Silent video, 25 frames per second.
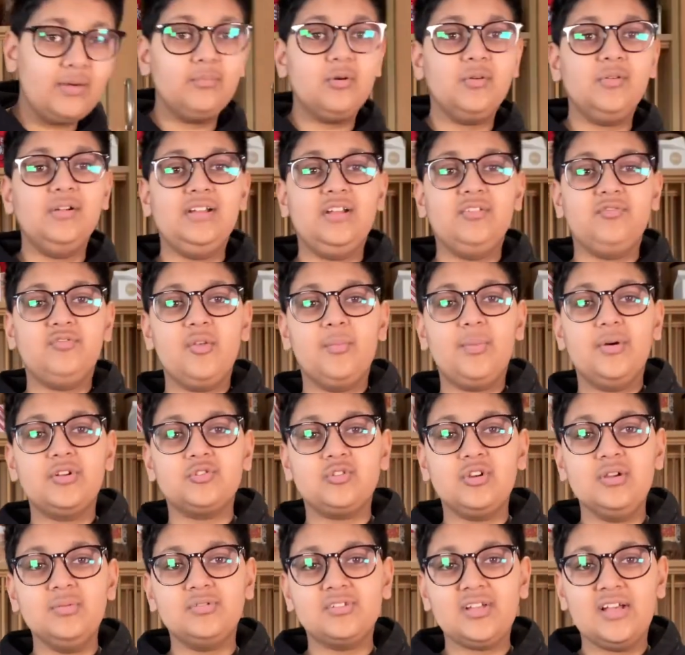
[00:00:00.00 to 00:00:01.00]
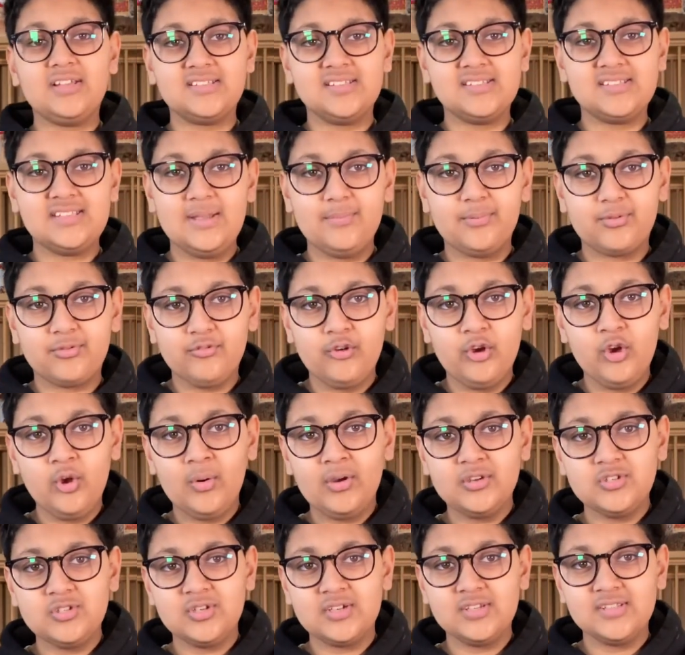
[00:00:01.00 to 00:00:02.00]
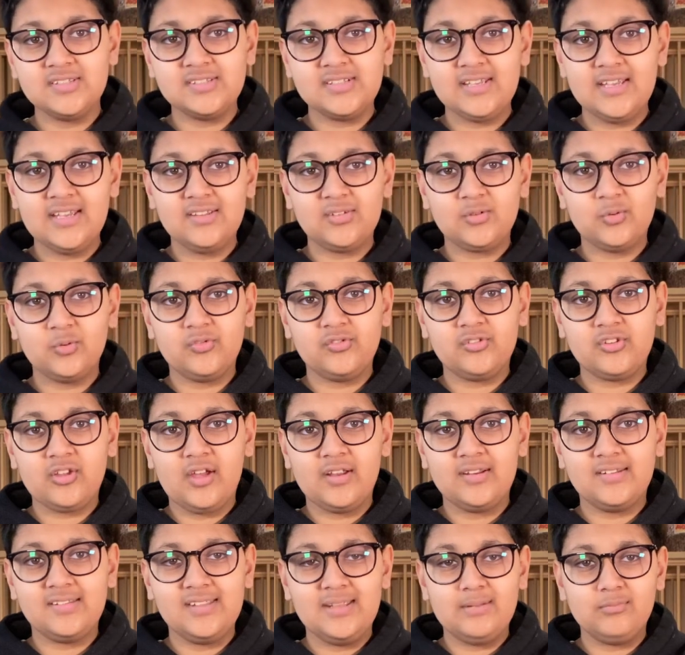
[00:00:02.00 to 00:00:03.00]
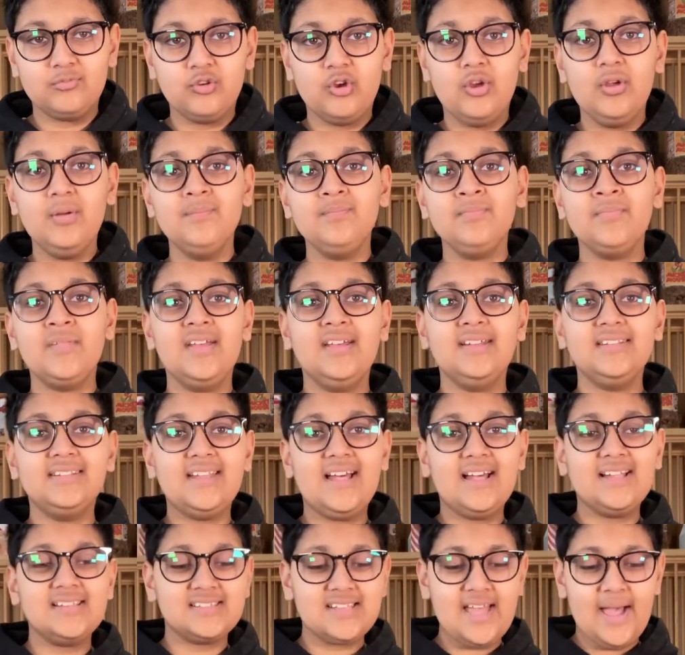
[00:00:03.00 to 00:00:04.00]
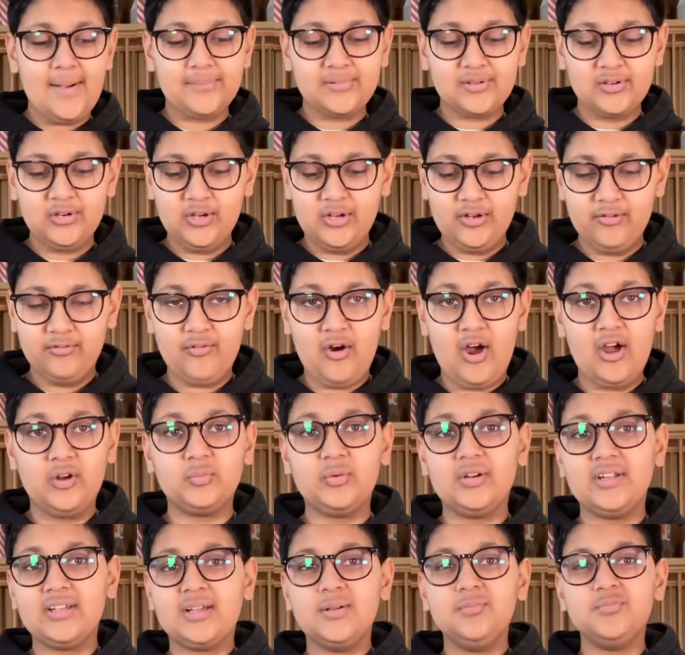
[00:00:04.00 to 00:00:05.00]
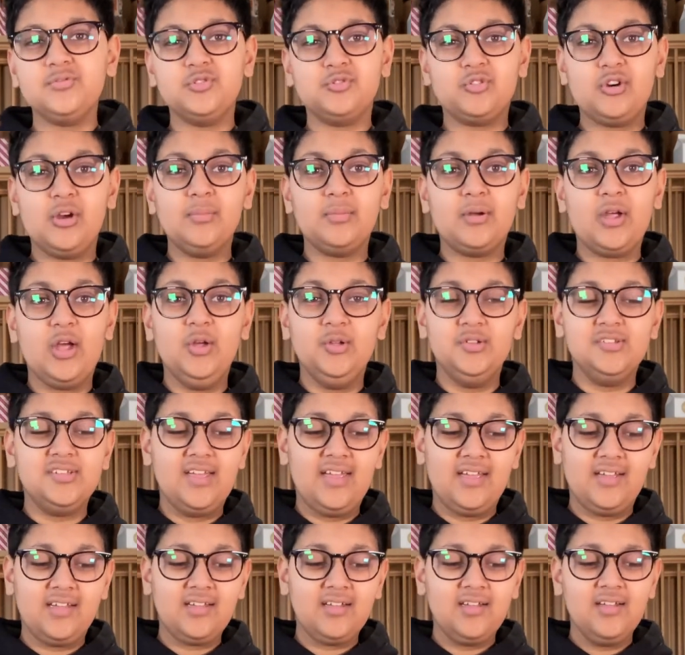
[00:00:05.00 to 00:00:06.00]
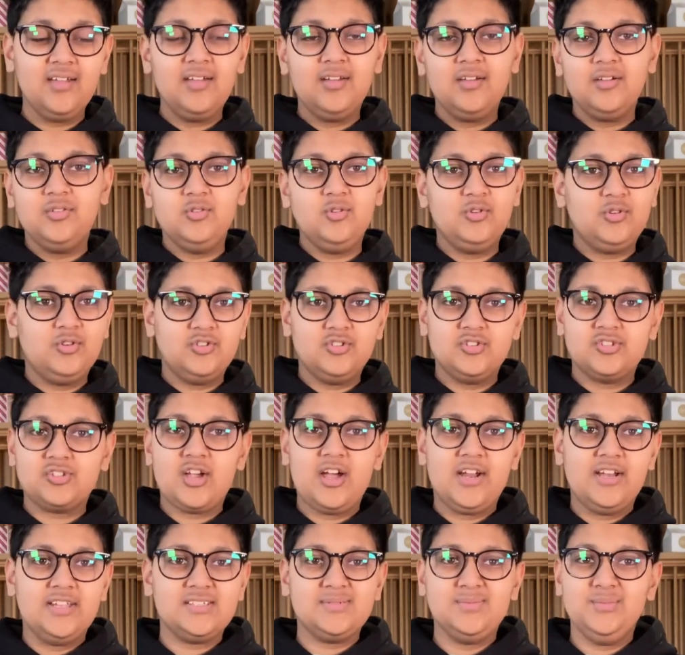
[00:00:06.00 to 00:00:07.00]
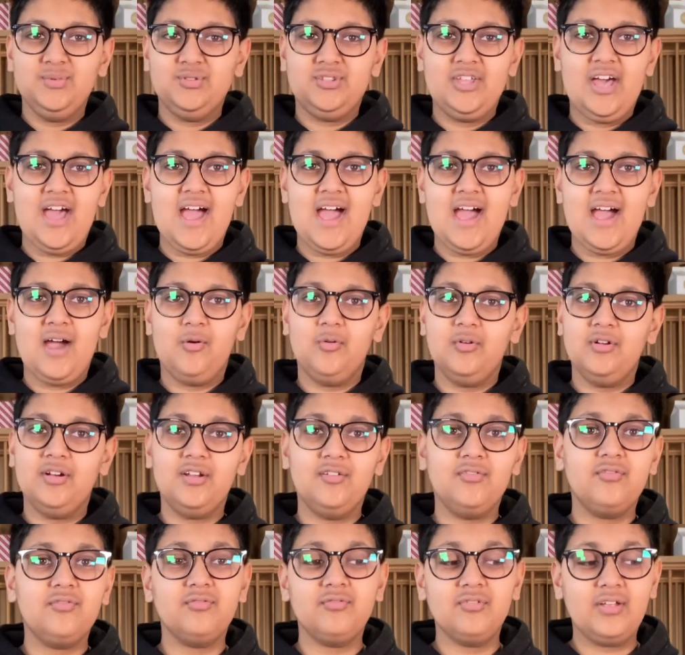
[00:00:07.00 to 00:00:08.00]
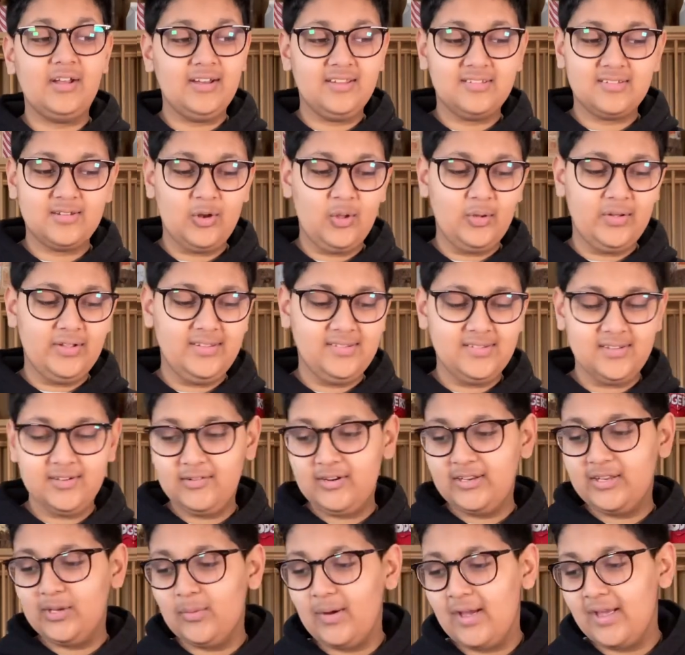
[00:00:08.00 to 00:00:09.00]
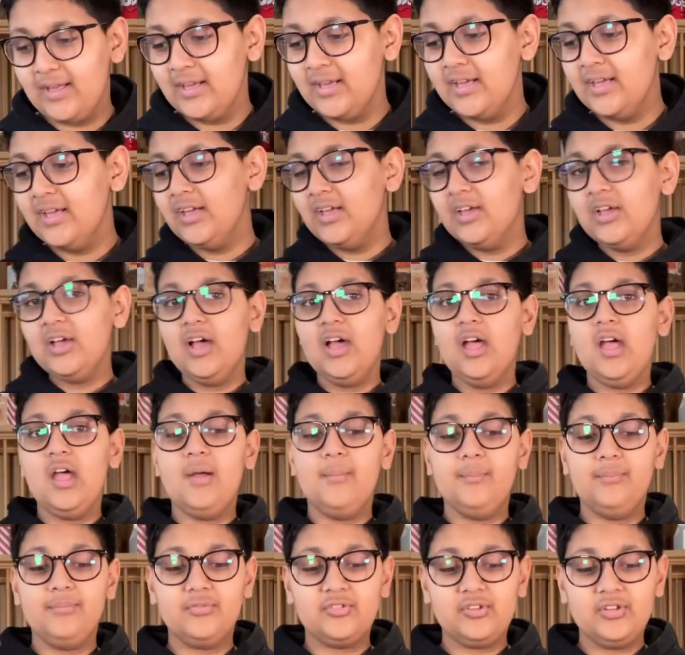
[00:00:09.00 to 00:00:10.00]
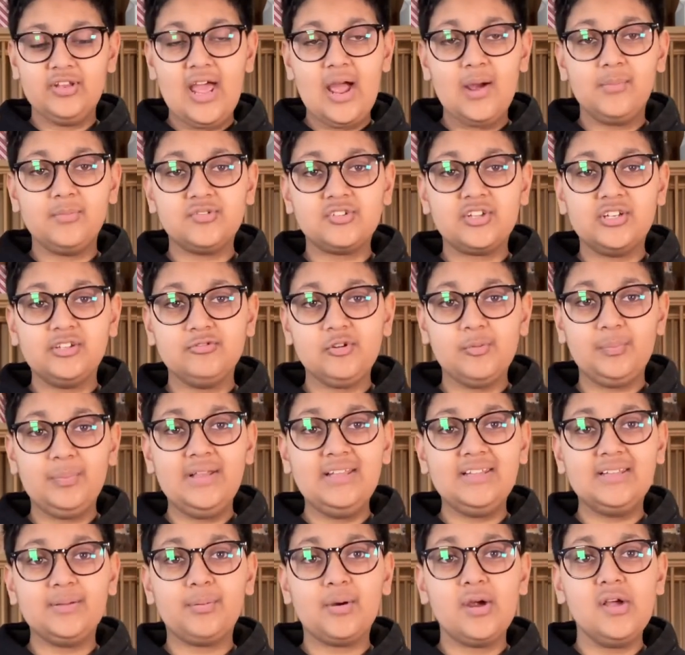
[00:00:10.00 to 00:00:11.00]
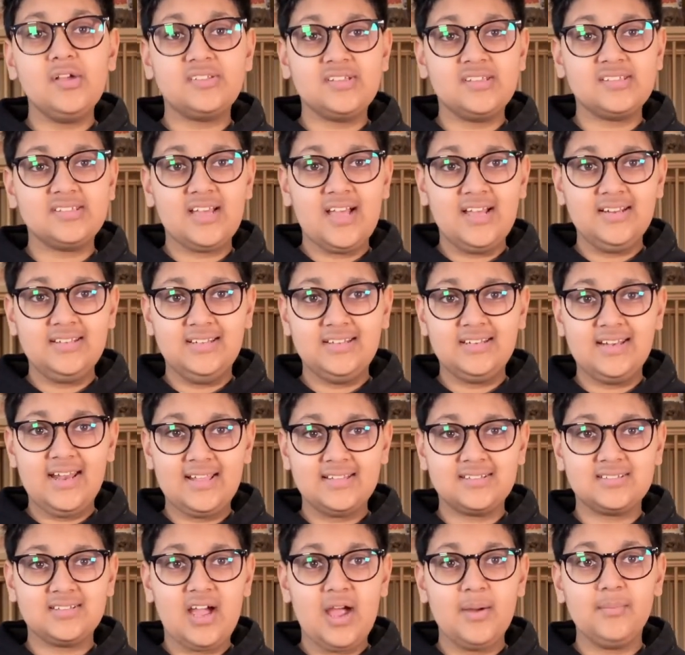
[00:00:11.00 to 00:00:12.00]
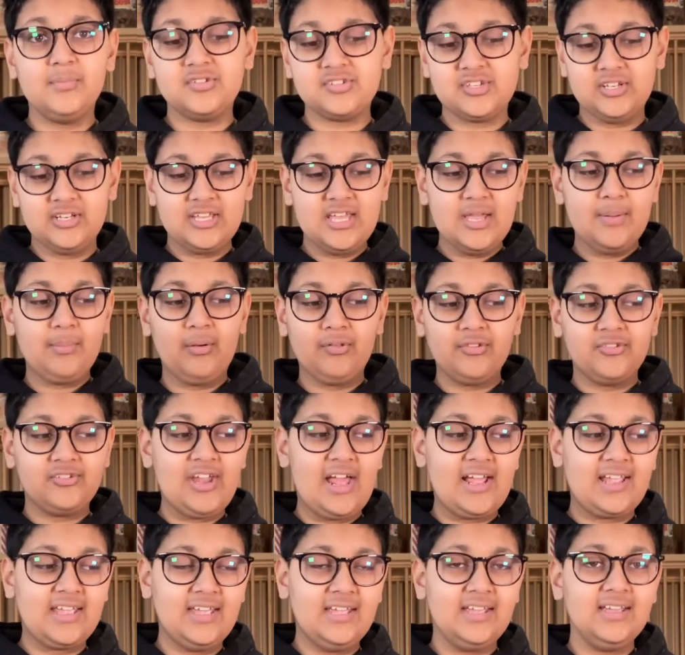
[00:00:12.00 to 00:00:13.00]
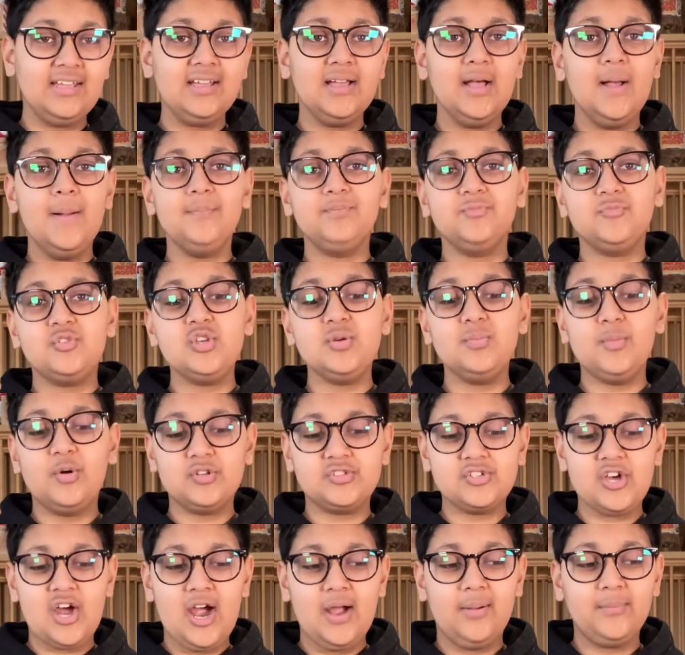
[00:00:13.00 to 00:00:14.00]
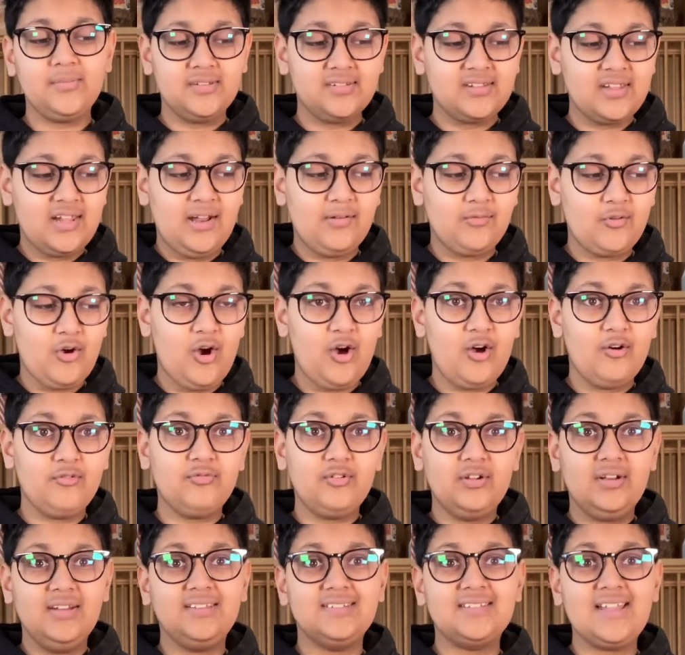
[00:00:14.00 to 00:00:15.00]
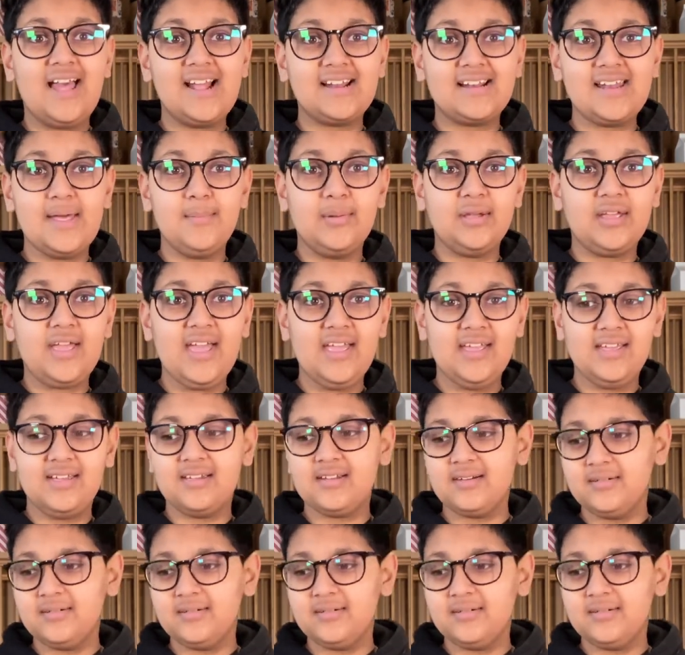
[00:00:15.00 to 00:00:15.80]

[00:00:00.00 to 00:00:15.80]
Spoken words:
worried if the buttercream starts to seep through. As you can see, it's all starting to seep through. That's absolutely fine. When it comes to crumb coating, you can just kind of smooth that out, and it's a lot easier anyway. So now I'm just going to repeat the process that I did last time. I'm just going to keep on stacking 2 more times until I've got a fully stacked lemon cake.